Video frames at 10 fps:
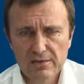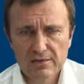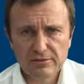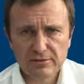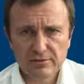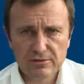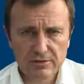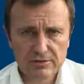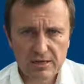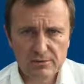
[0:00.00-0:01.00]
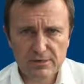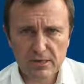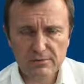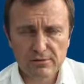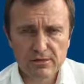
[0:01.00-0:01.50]
that Dirt has been
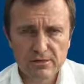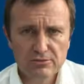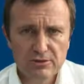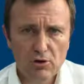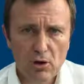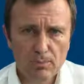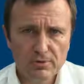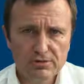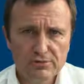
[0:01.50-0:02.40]
able to accomplish